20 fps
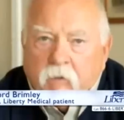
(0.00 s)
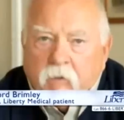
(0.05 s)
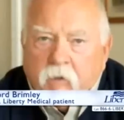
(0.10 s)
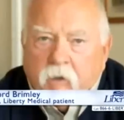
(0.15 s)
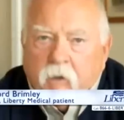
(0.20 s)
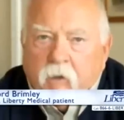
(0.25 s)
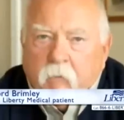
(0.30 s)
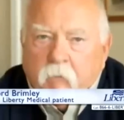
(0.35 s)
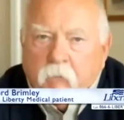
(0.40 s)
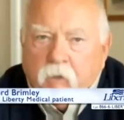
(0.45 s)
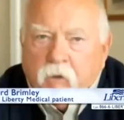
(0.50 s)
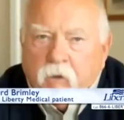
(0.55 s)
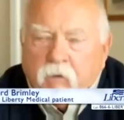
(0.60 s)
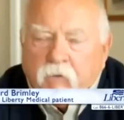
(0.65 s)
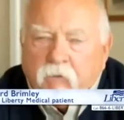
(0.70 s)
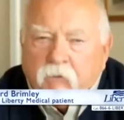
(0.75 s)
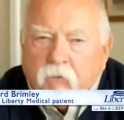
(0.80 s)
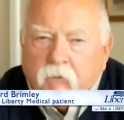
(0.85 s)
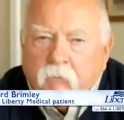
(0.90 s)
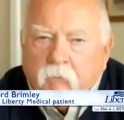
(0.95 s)
about city
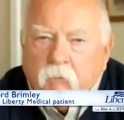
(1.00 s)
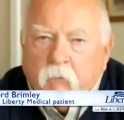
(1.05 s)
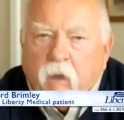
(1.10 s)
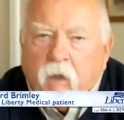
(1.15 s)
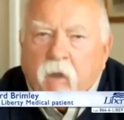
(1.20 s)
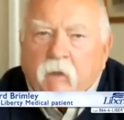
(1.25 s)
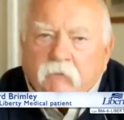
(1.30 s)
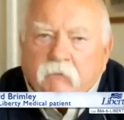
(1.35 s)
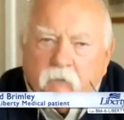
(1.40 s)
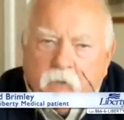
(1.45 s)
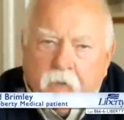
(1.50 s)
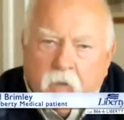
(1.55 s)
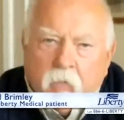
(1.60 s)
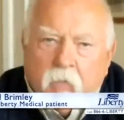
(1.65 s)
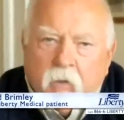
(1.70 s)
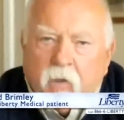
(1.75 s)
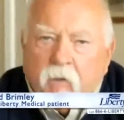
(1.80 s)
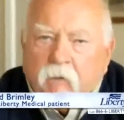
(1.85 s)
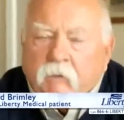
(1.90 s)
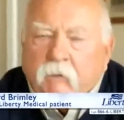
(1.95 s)
bats. Actually,
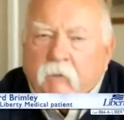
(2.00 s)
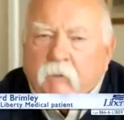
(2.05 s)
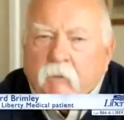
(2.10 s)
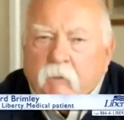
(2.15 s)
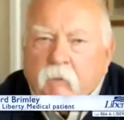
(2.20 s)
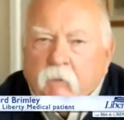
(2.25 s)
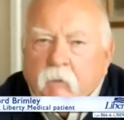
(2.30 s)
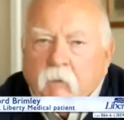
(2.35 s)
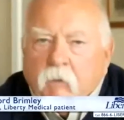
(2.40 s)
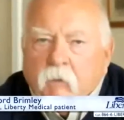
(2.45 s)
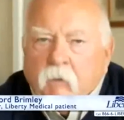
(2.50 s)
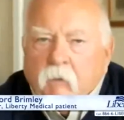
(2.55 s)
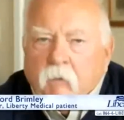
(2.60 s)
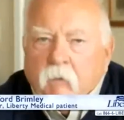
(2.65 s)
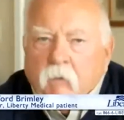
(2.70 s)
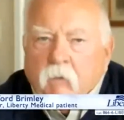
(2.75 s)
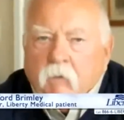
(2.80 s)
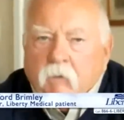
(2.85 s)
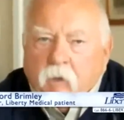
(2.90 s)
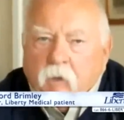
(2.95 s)
about
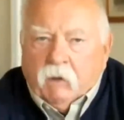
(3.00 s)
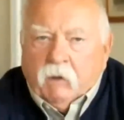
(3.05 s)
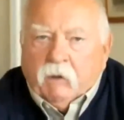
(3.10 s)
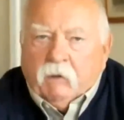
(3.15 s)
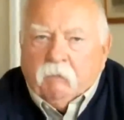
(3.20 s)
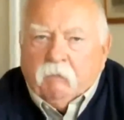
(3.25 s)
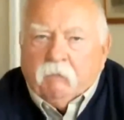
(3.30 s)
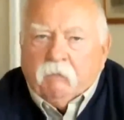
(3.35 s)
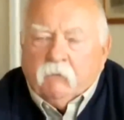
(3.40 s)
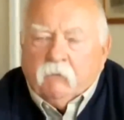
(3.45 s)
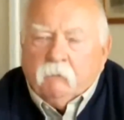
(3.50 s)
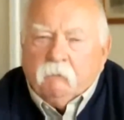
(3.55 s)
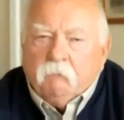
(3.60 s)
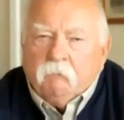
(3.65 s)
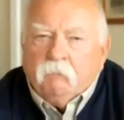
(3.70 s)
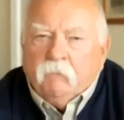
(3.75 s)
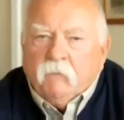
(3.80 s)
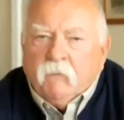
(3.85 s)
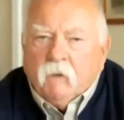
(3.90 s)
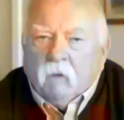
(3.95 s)
my life.